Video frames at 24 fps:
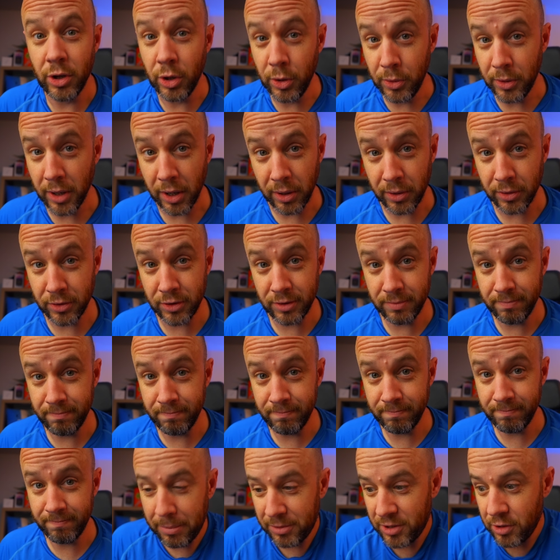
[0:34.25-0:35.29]
Who knows?
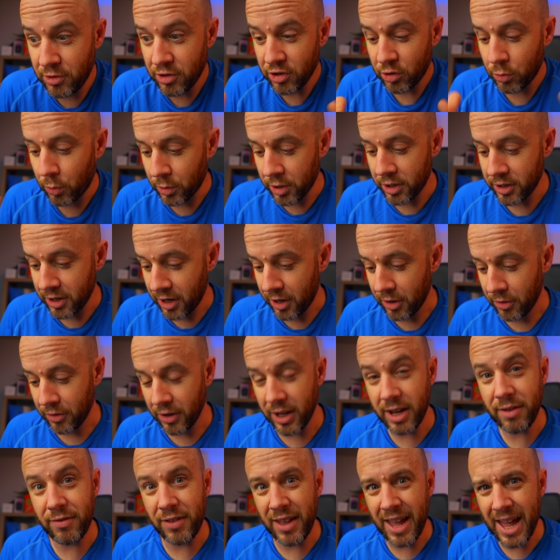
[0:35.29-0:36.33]
Perhaps you just want to know that
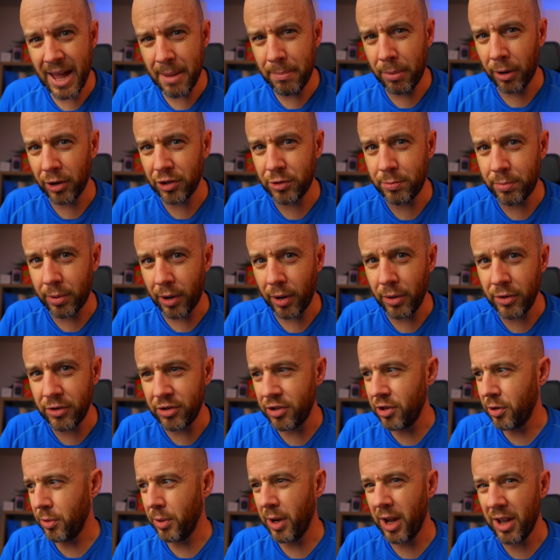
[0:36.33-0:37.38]
if the AirPods Pro
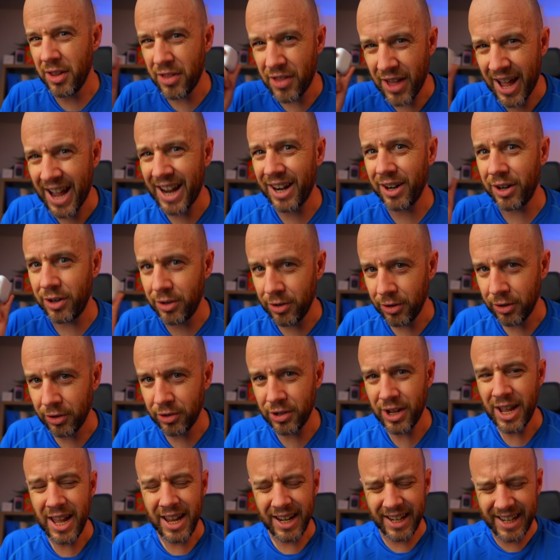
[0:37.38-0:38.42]
2 are that good,
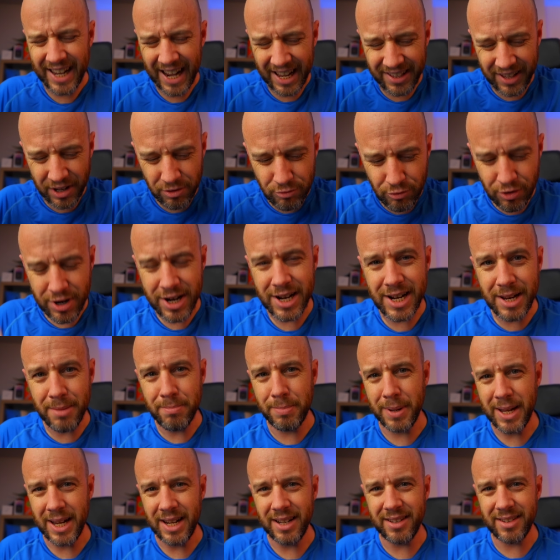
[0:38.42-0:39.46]
can they really
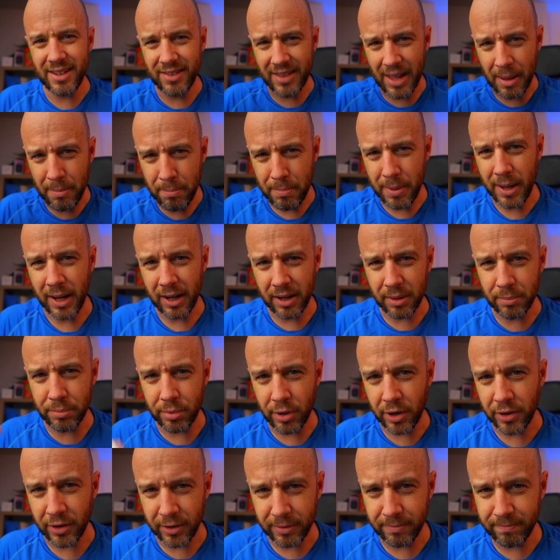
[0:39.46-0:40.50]
beat their big
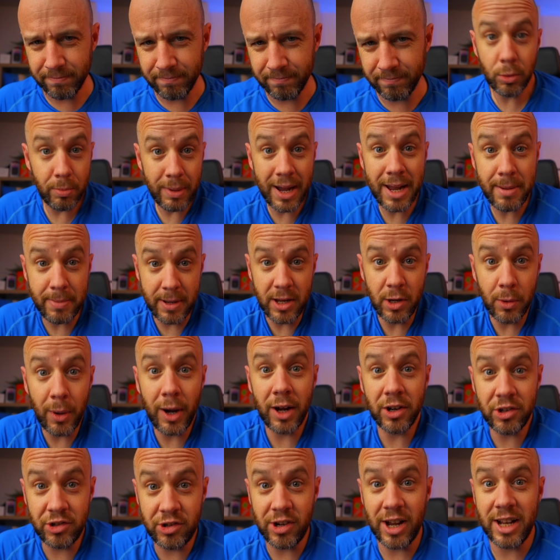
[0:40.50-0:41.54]
brother? Or maybe you
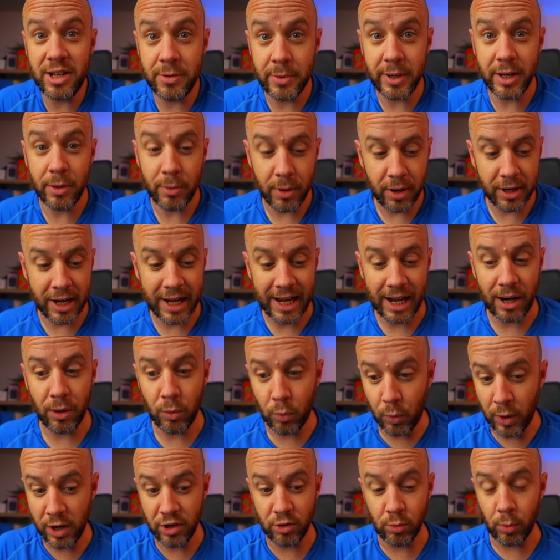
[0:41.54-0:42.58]
are genuinely working out
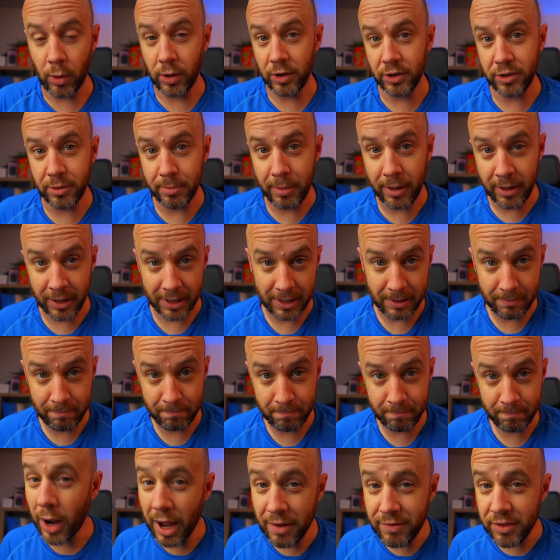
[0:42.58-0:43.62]
which one to buy.
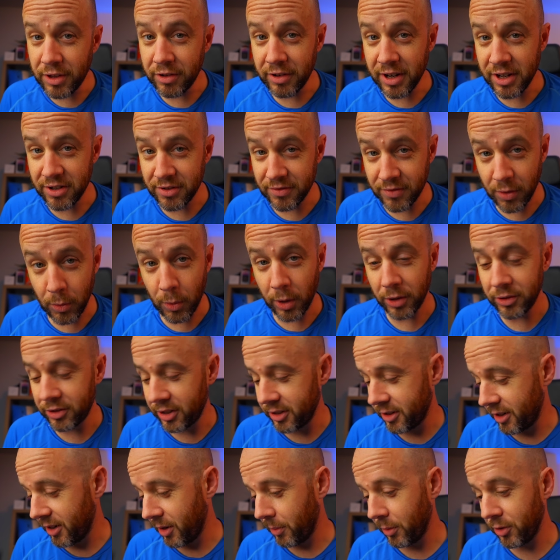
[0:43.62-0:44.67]
Whatever the reason for wanting
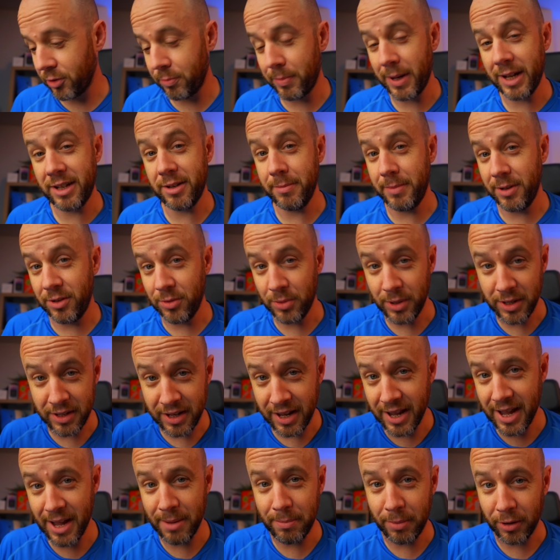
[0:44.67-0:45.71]
to know what's better between the
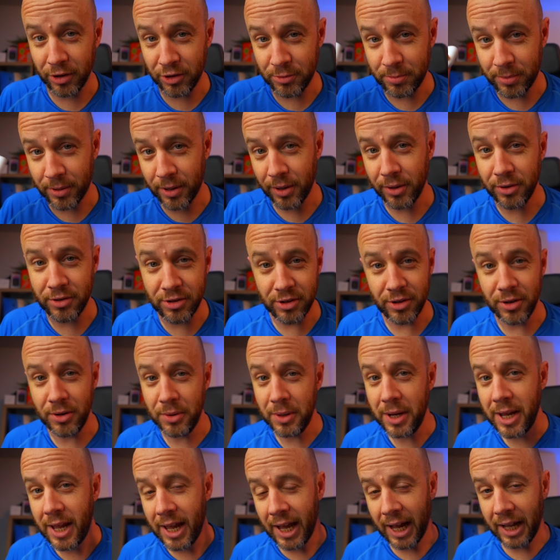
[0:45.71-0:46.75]
AirPods Pro 2
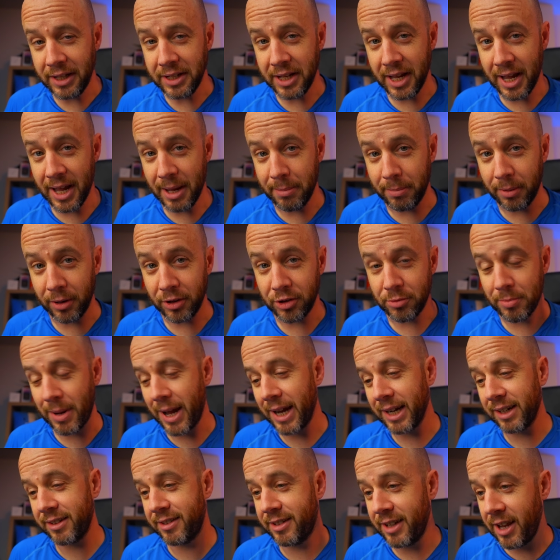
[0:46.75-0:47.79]
and the AirPods
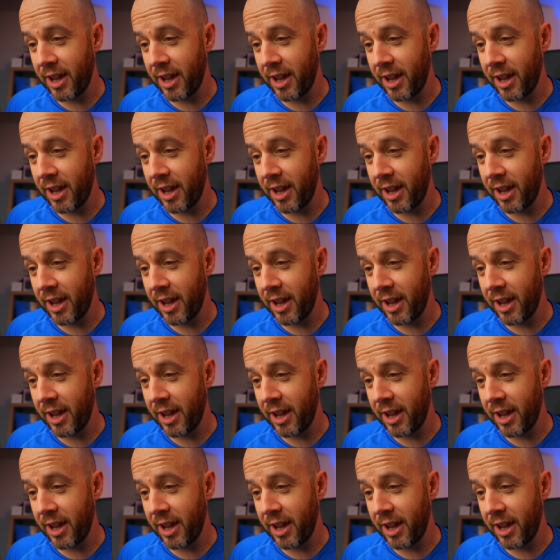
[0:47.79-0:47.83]
Max,